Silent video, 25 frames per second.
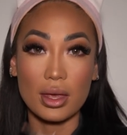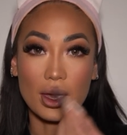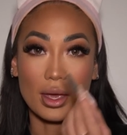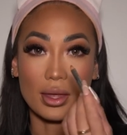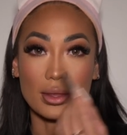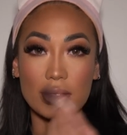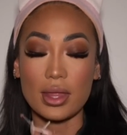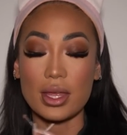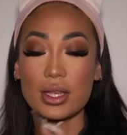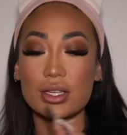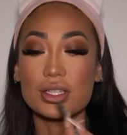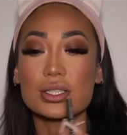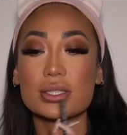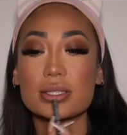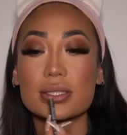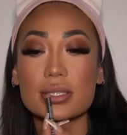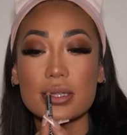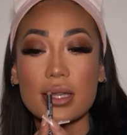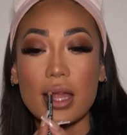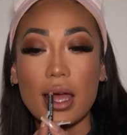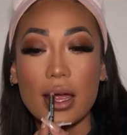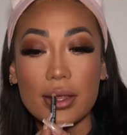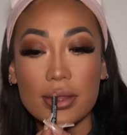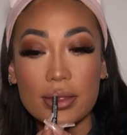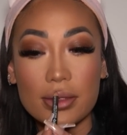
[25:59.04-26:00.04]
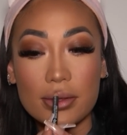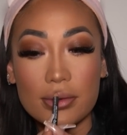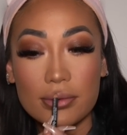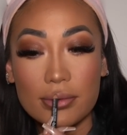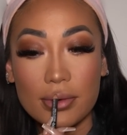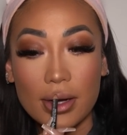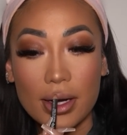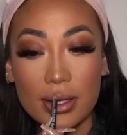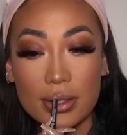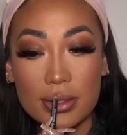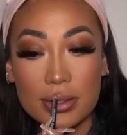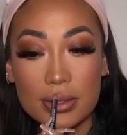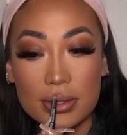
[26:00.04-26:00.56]
And then just line the
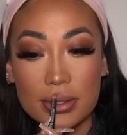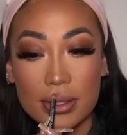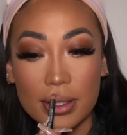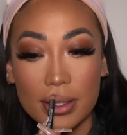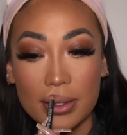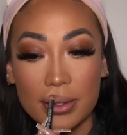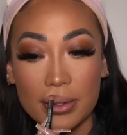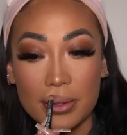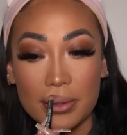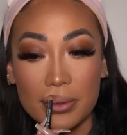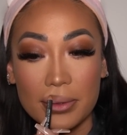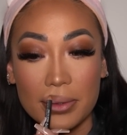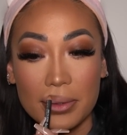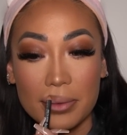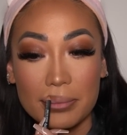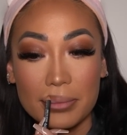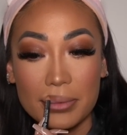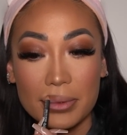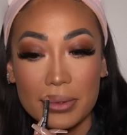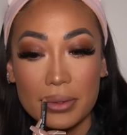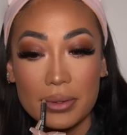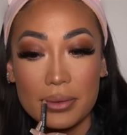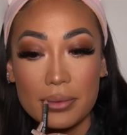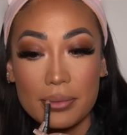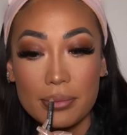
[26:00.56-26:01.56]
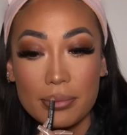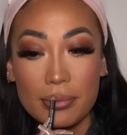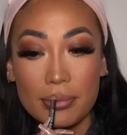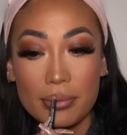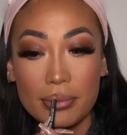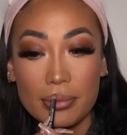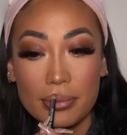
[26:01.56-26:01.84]
rest like normal.